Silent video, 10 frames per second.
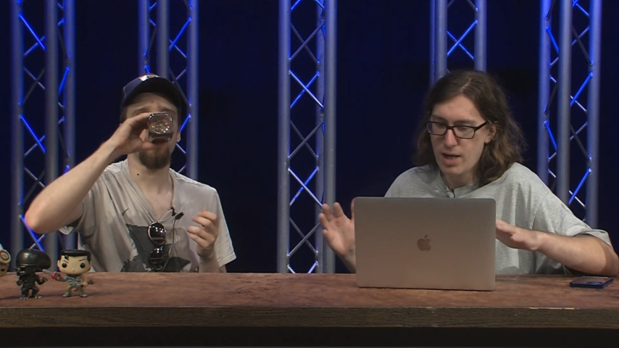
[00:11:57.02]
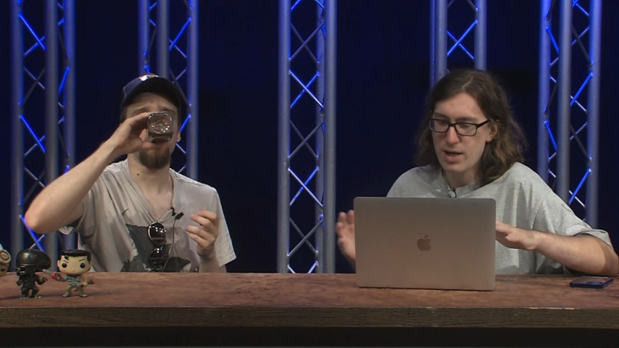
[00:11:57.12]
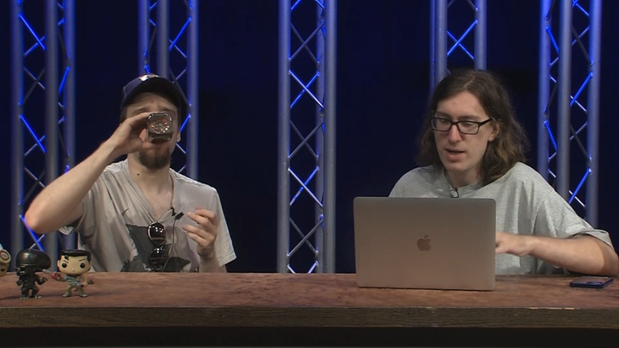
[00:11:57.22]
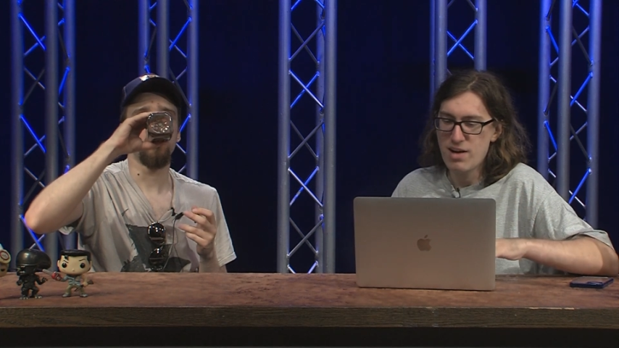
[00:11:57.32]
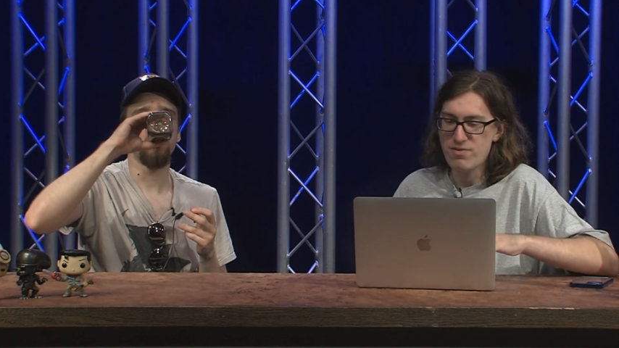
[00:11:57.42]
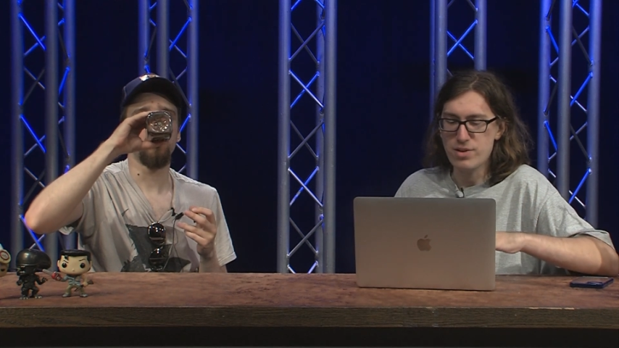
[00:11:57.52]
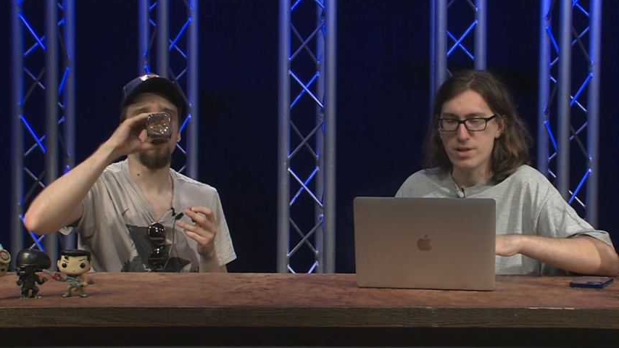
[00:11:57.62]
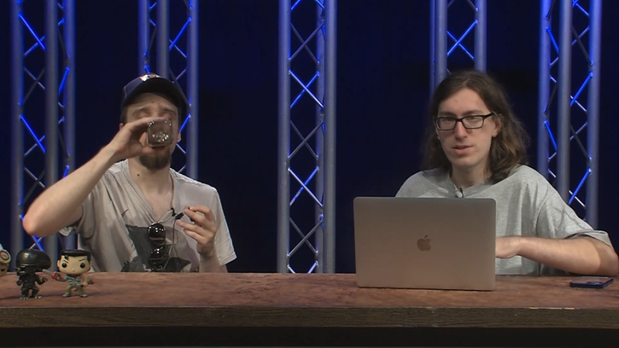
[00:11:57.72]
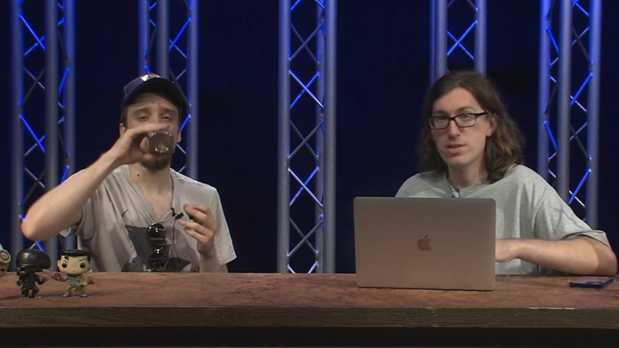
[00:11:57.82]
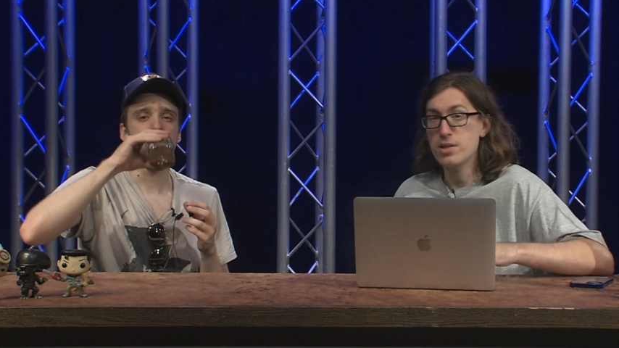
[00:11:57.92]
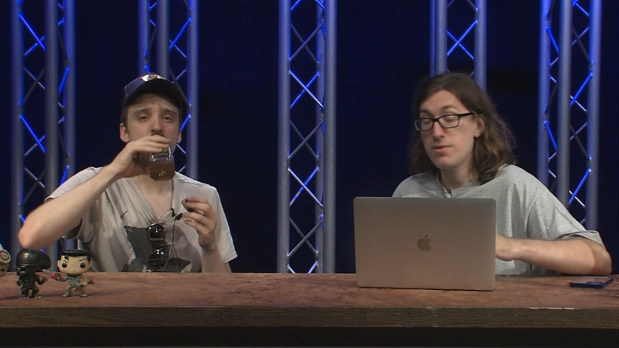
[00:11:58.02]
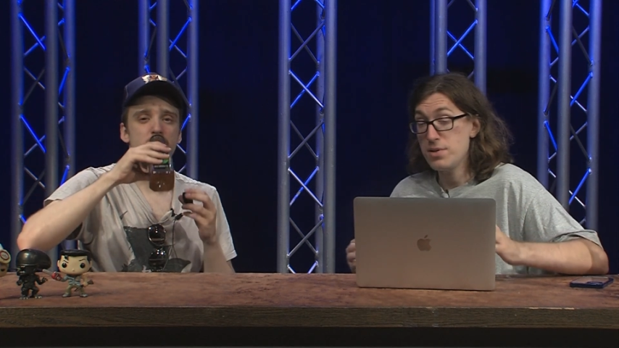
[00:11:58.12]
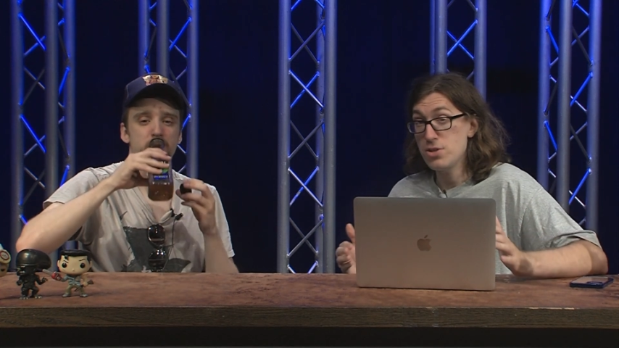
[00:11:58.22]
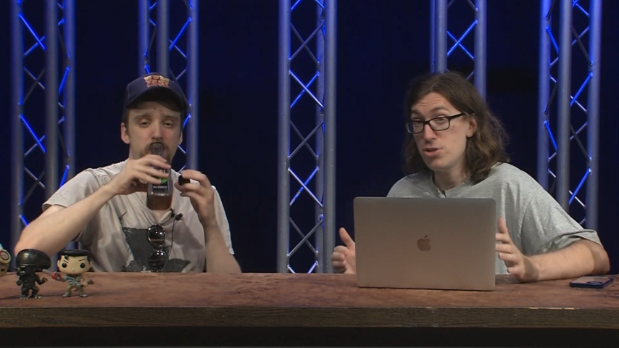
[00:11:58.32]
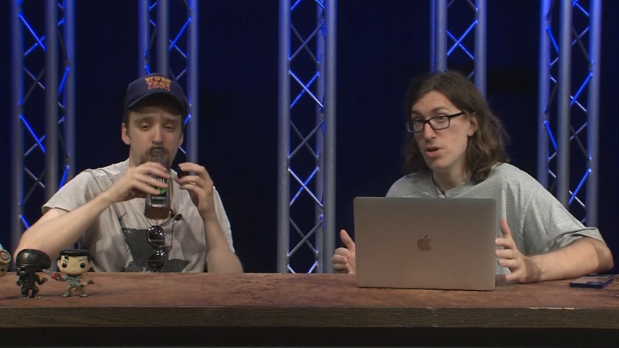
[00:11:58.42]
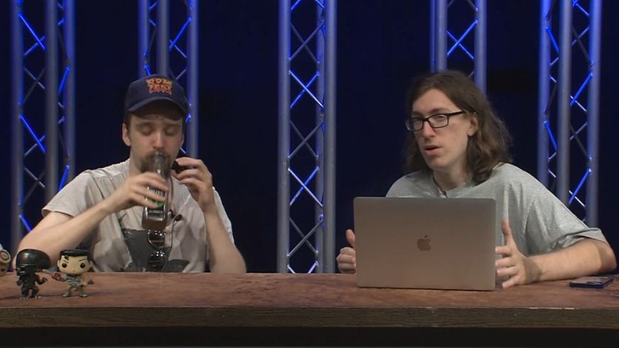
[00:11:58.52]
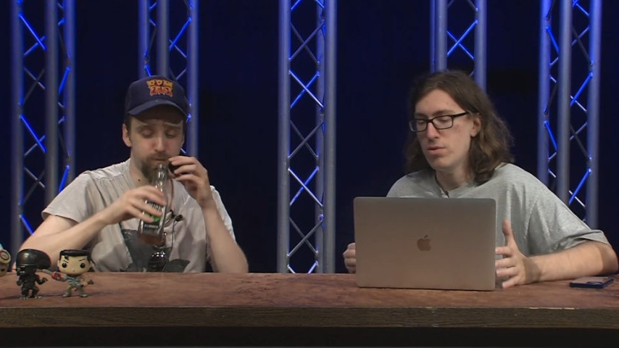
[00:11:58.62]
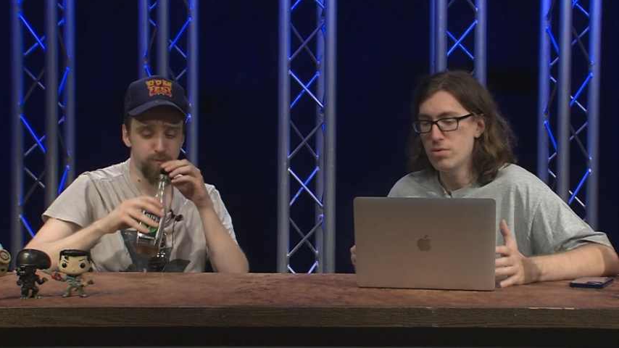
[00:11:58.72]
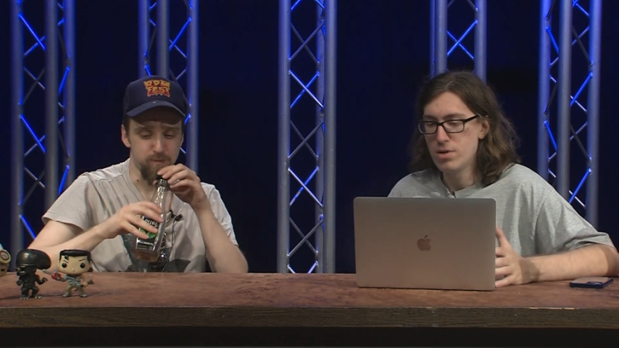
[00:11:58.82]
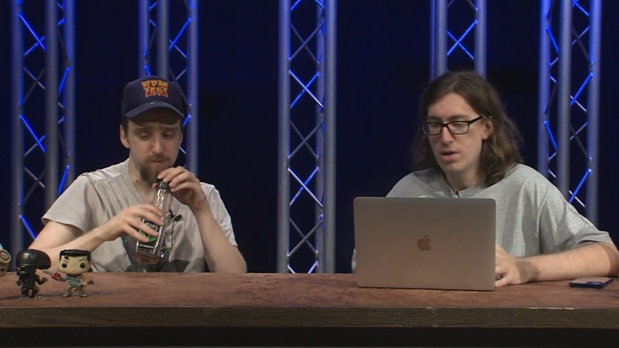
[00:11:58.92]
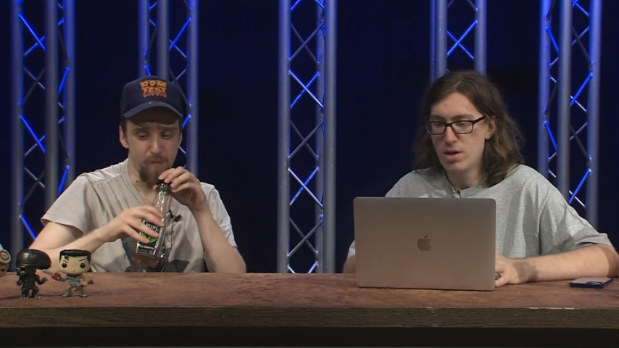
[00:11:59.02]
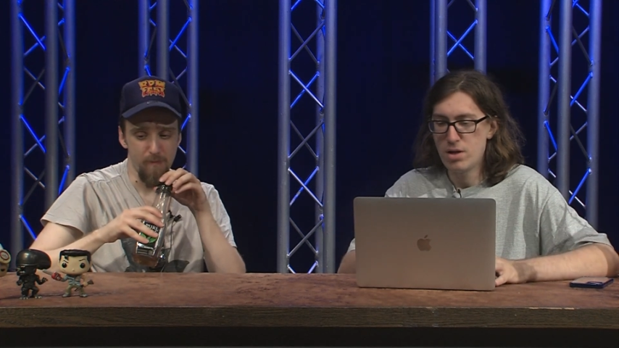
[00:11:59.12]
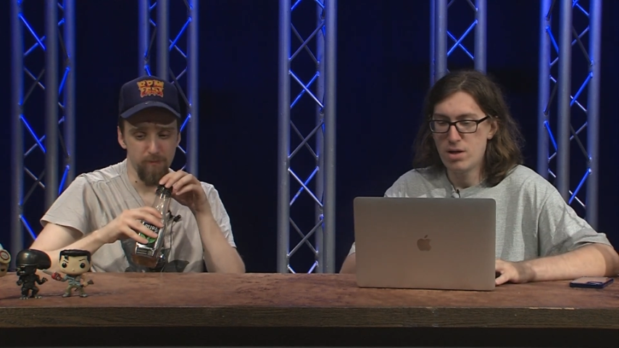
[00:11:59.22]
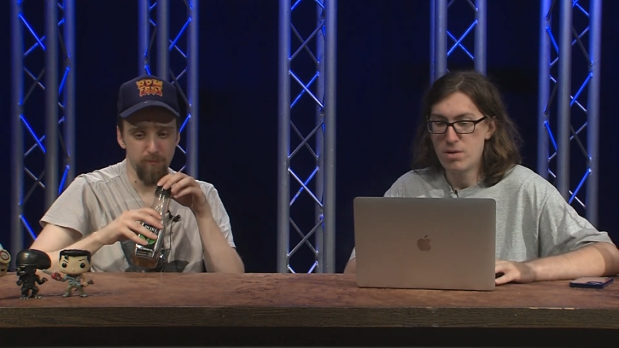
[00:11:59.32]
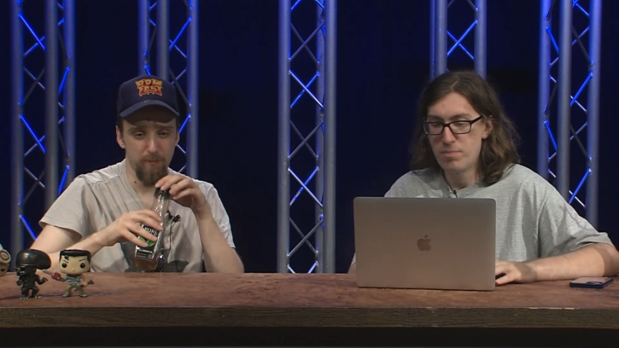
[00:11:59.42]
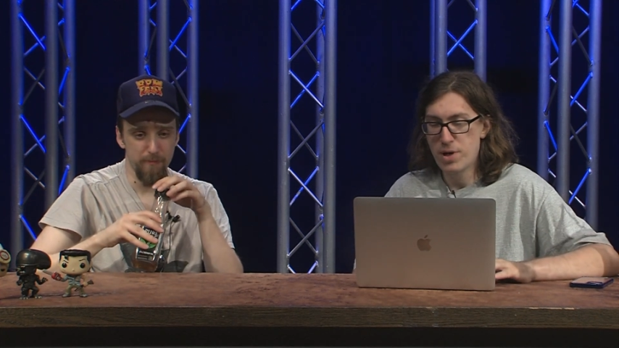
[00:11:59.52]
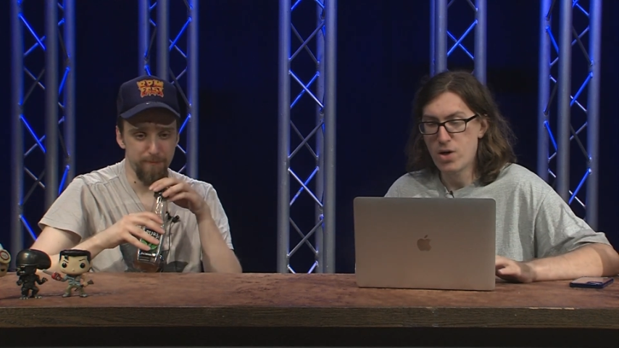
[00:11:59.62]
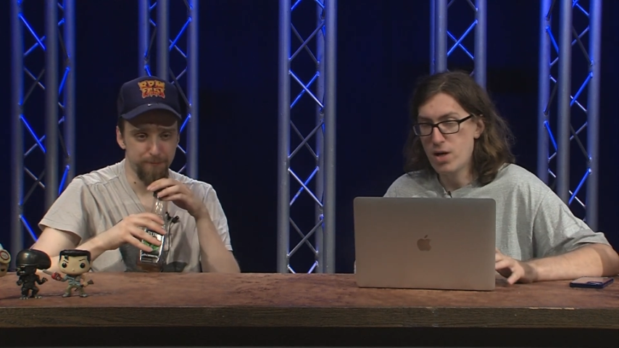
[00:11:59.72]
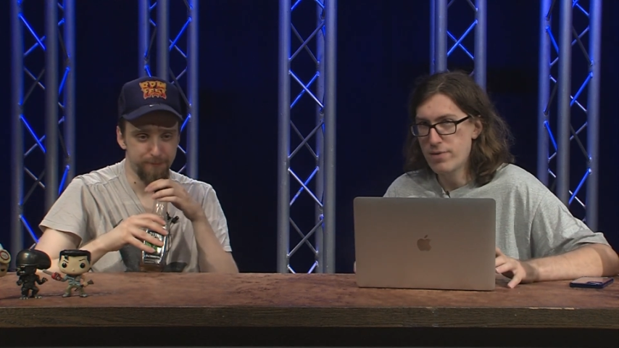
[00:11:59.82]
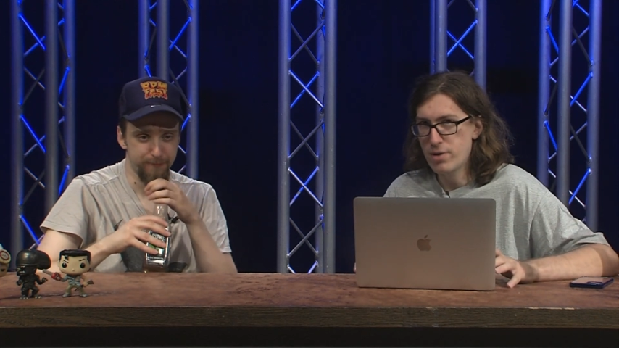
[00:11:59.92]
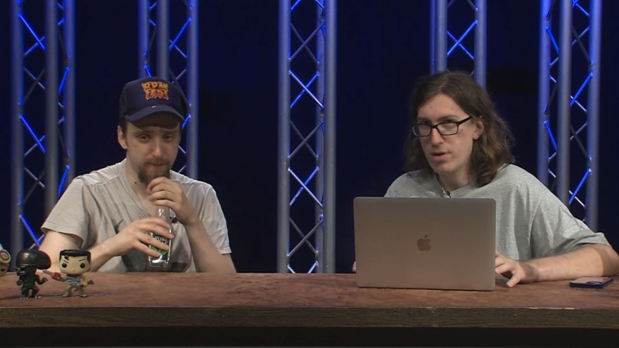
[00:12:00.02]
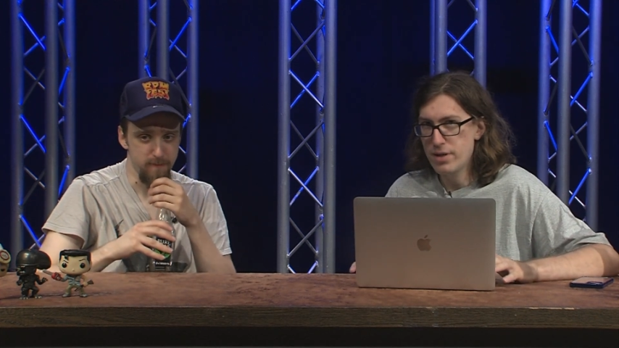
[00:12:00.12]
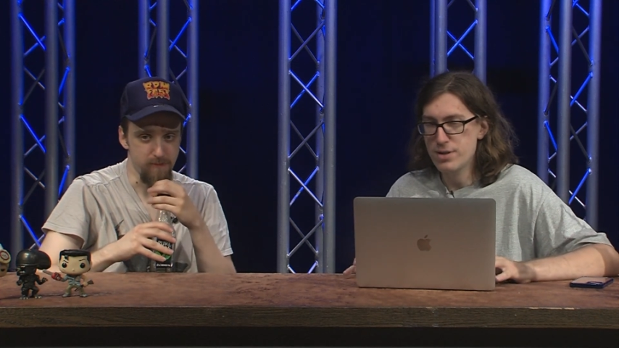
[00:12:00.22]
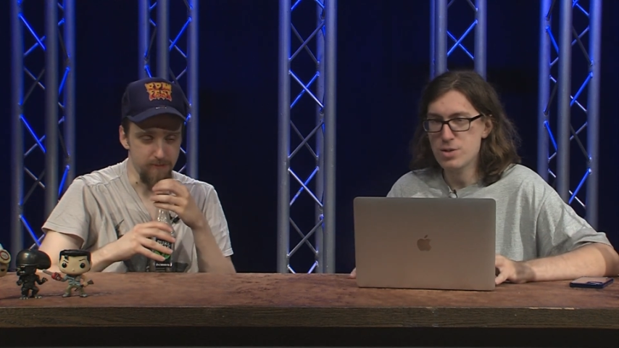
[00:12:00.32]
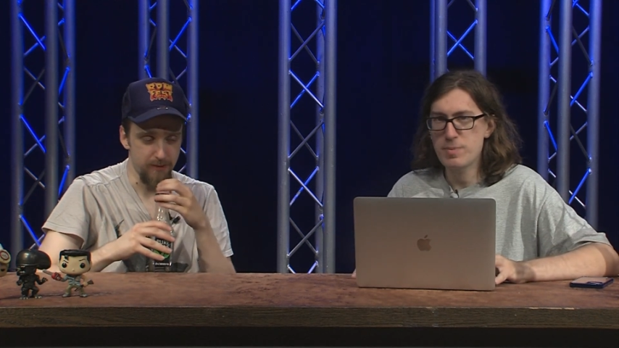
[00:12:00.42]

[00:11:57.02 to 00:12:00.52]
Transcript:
Speaker 1: a Netflix TV show, but however, it has